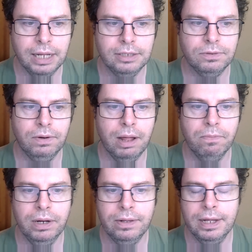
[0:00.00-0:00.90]

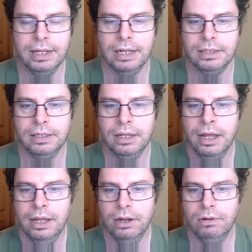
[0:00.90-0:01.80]
percentage for them. When you think that,
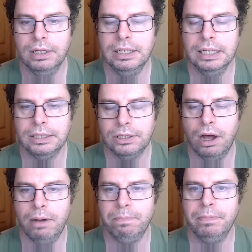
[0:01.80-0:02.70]

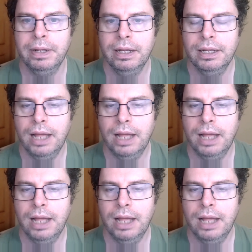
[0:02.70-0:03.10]
the top